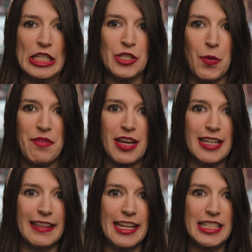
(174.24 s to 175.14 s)
And so I've got
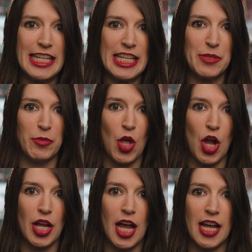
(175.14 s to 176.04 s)
a link to his
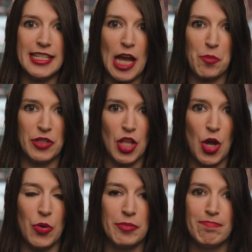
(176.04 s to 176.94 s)
blog uh, down
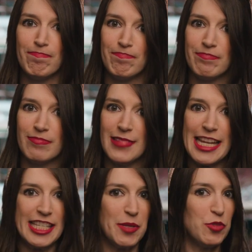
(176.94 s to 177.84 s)
below.
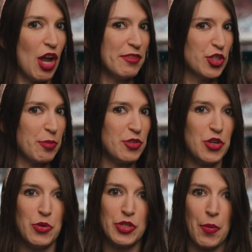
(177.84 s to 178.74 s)
In some JavaScript
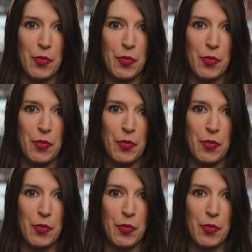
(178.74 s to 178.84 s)
news,